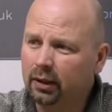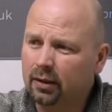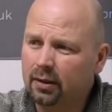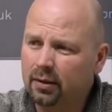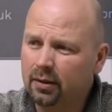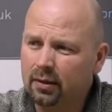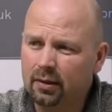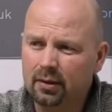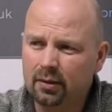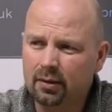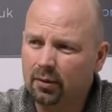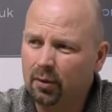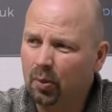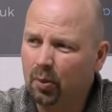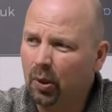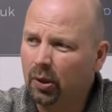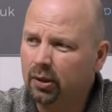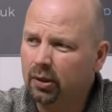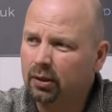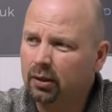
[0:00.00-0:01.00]
There's no
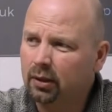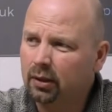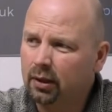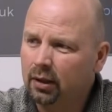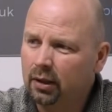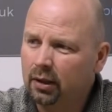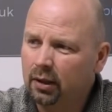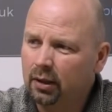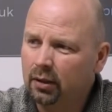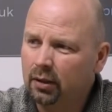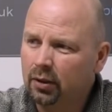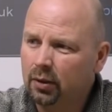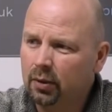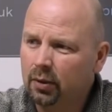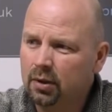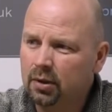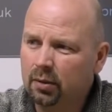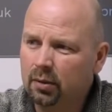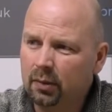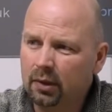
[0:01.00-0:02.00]
point
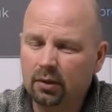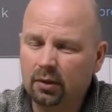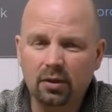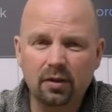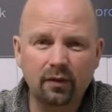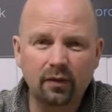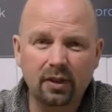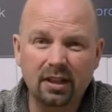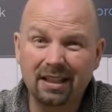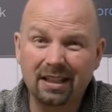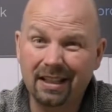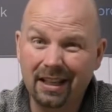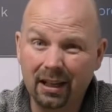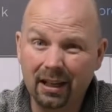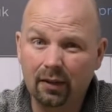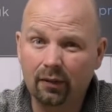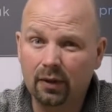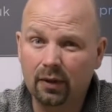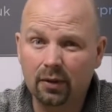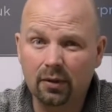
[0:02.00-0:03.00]
doing something just for the sake
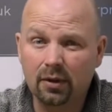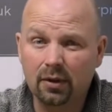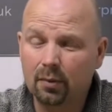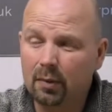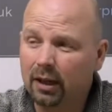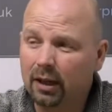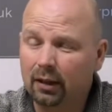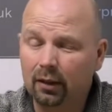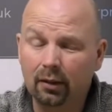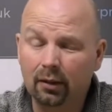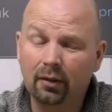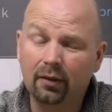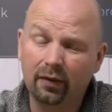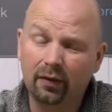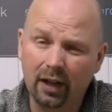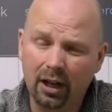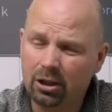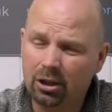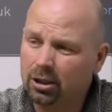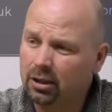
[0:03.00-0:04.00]
of it, just to make it look
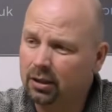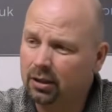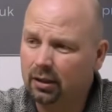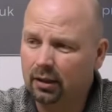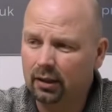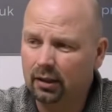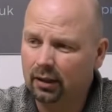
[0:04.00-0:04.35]
flashy.